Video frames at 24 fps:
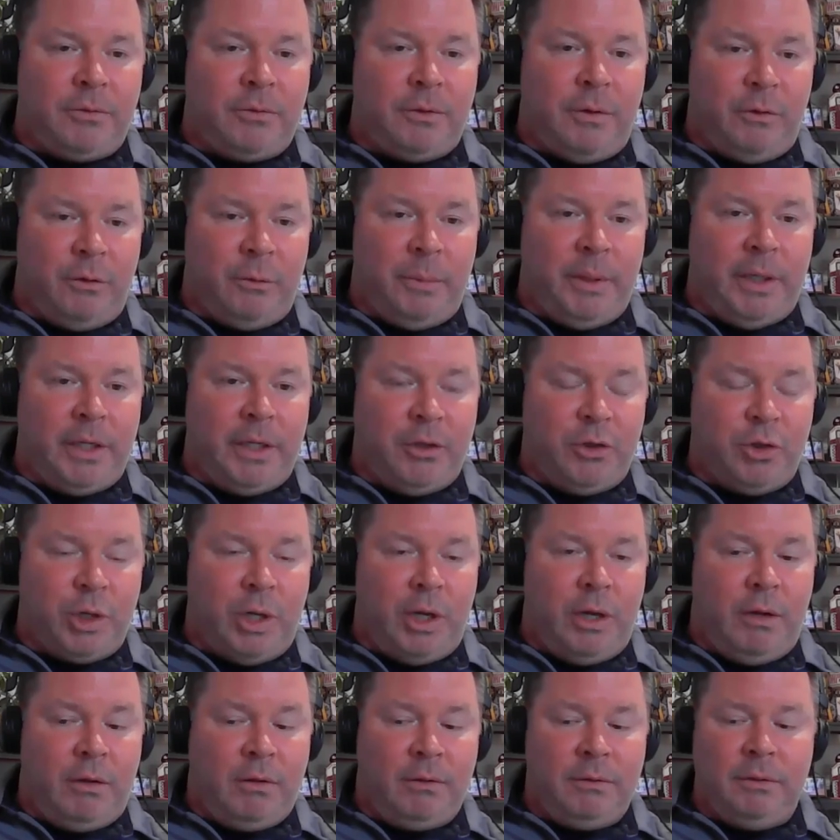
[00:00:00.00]
deserve to be in
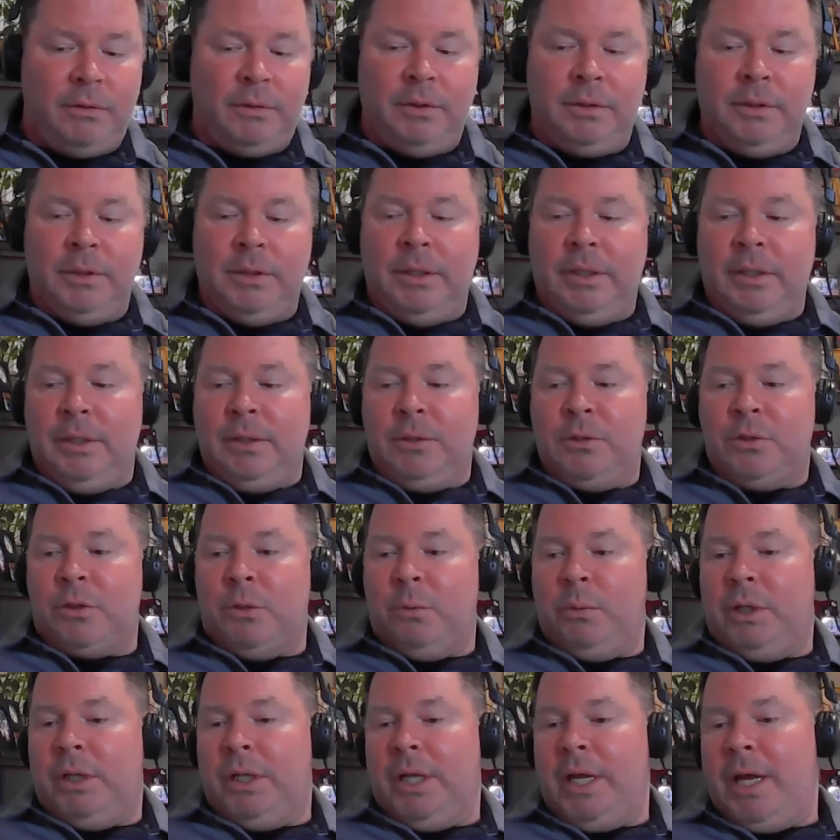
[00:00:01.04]
jail.
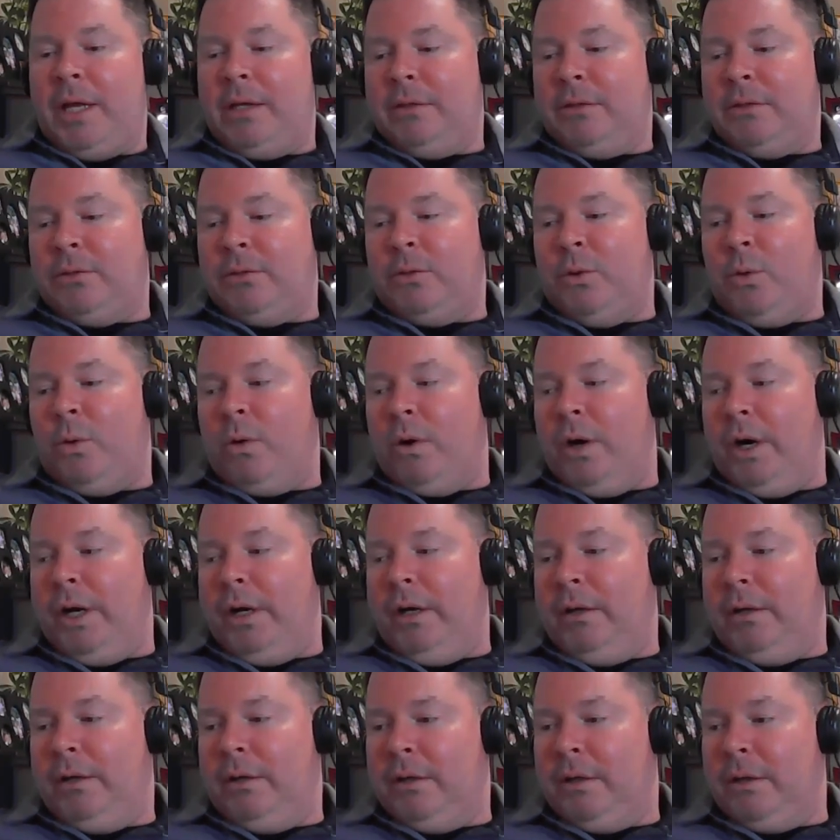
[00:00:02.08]
So when that
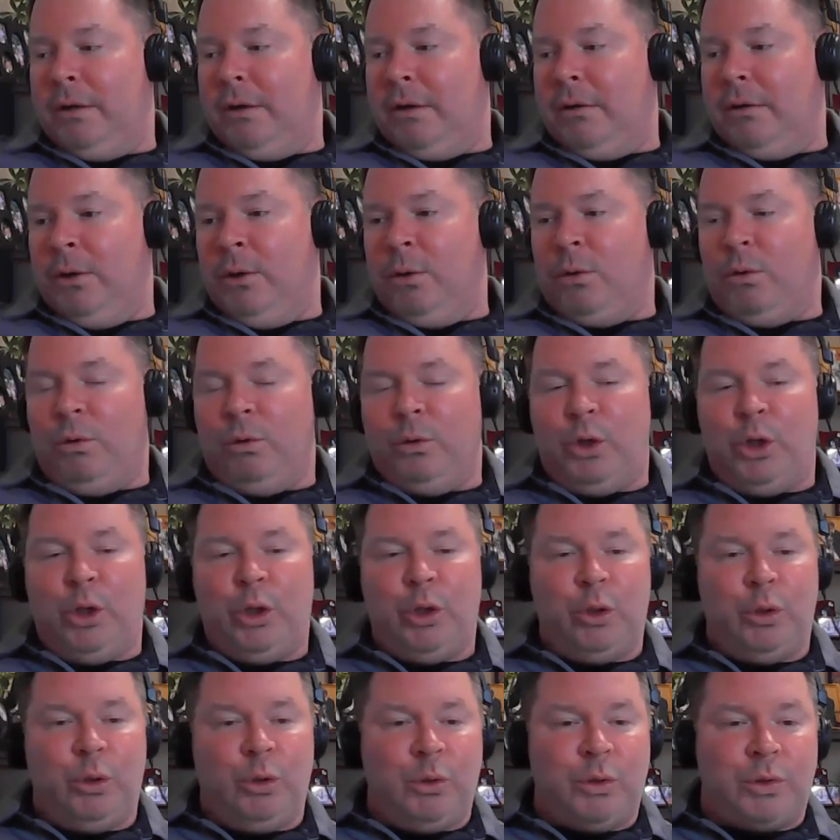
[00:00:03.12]
story hit our local
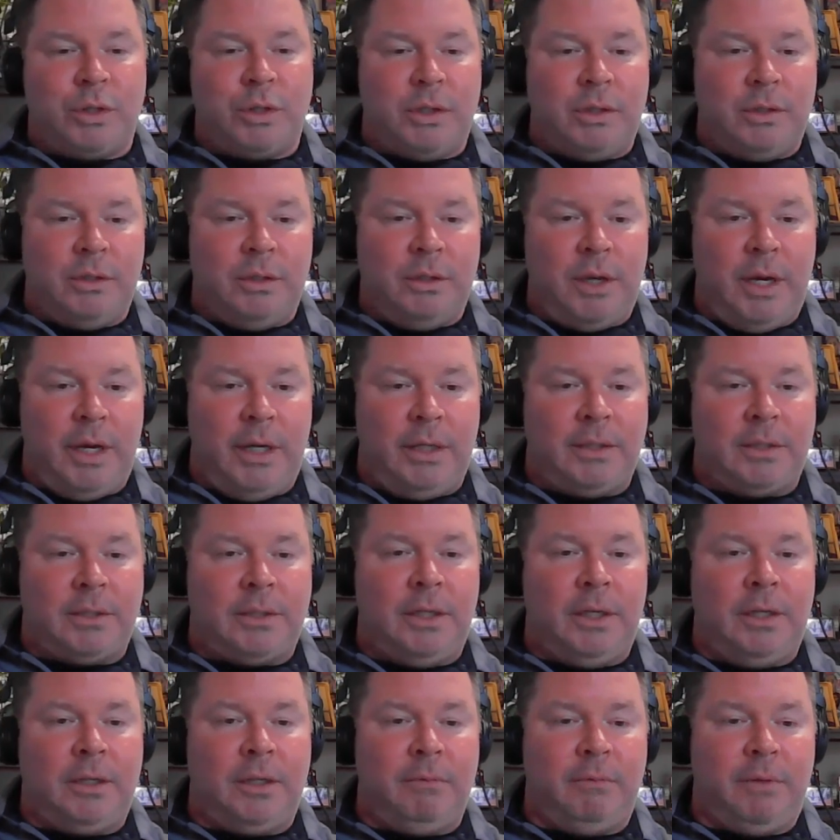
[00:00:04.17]
news, yeah. I
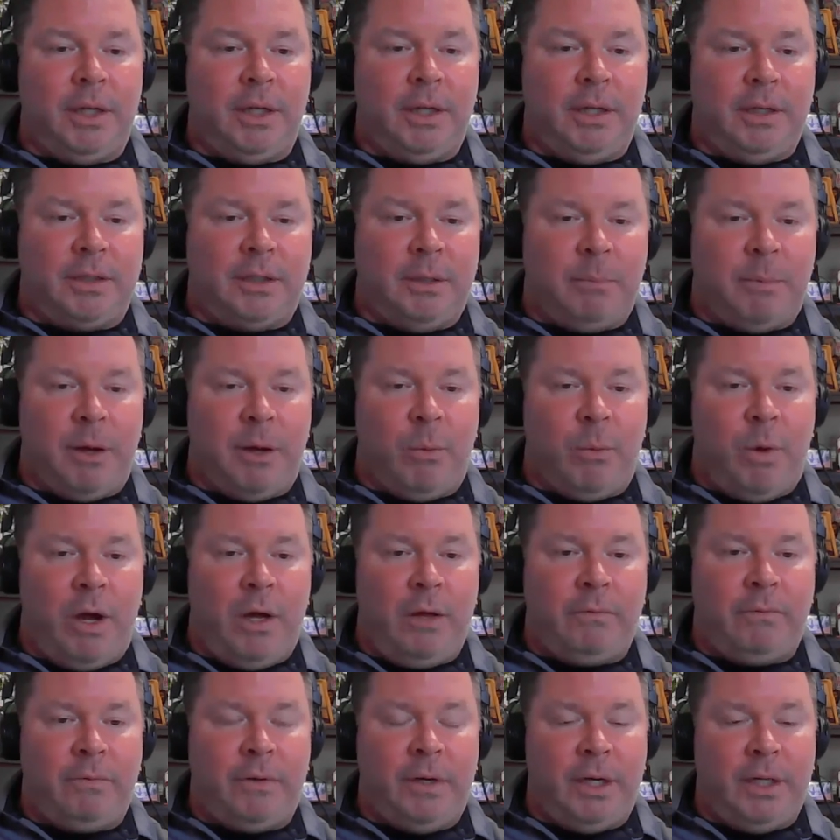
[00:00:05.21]
instinctively looked at my
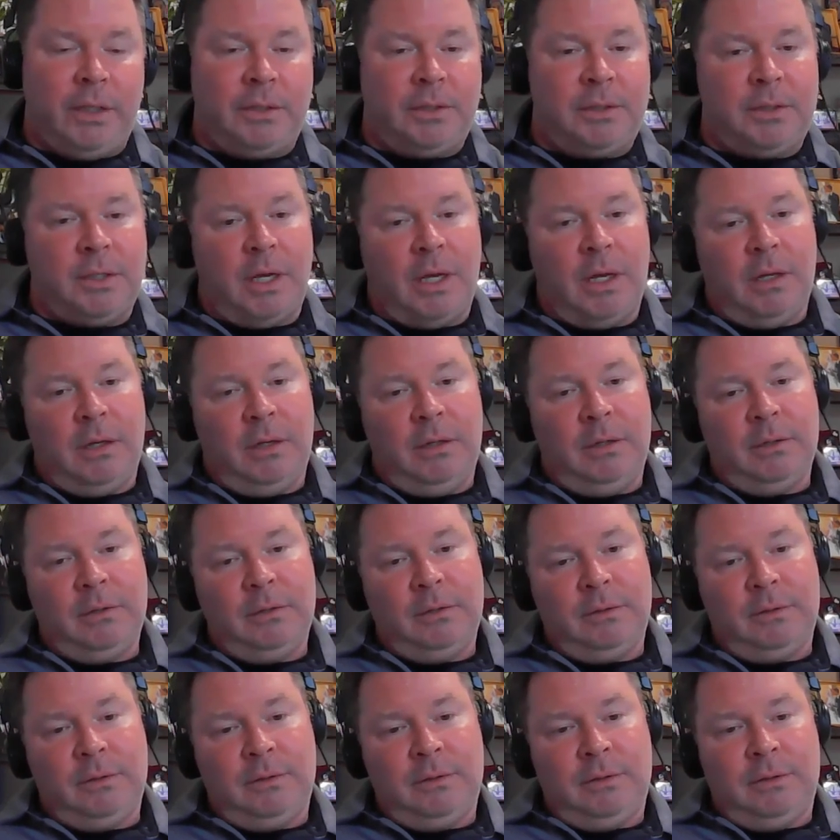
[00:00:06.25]
wife and I said,
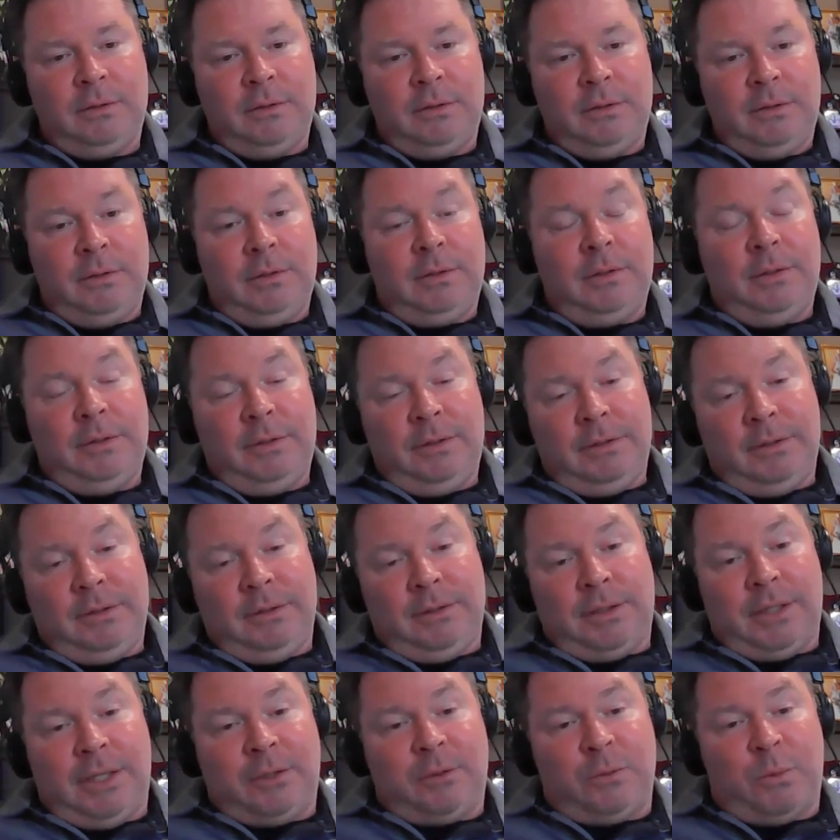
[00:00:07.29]

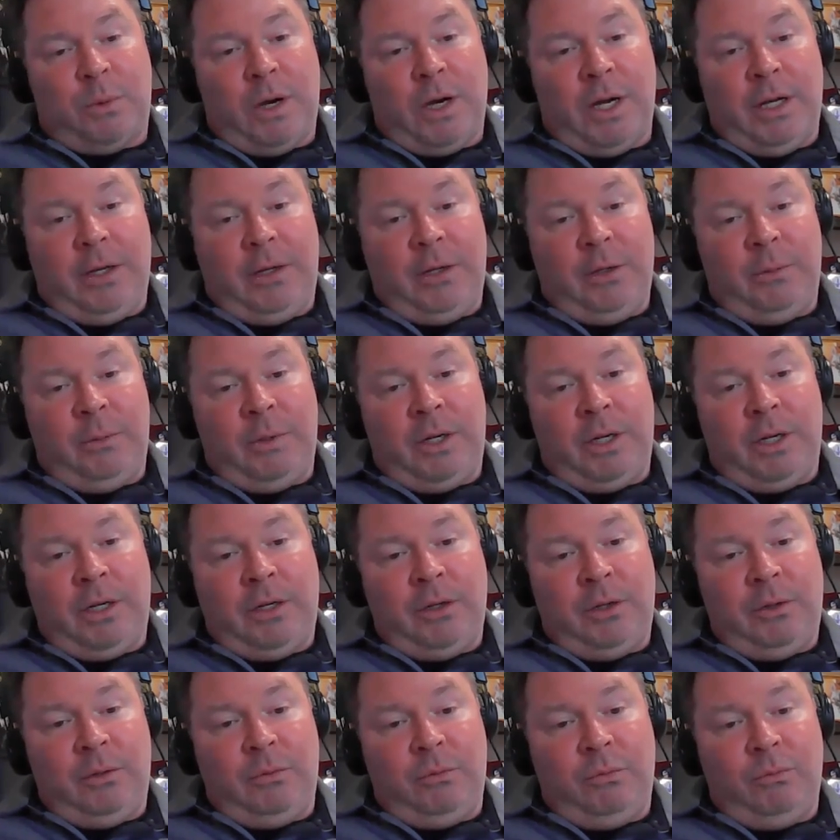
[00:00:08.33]
"That's why I do what I
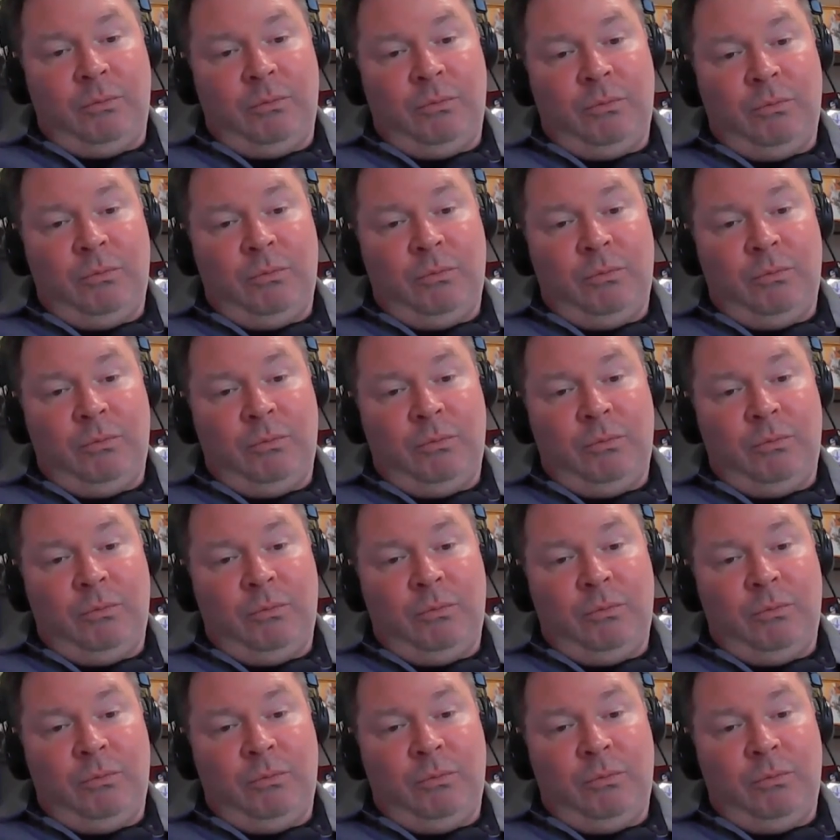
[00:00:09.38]
do."